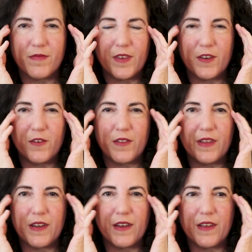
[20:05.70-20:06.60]
Under
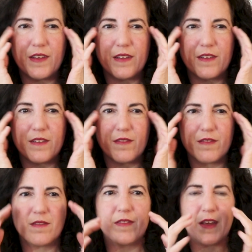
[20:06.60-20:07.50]
the eye.
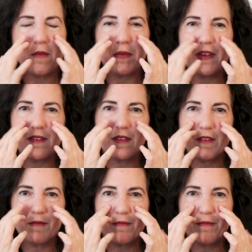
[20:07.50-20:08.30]
How big is it?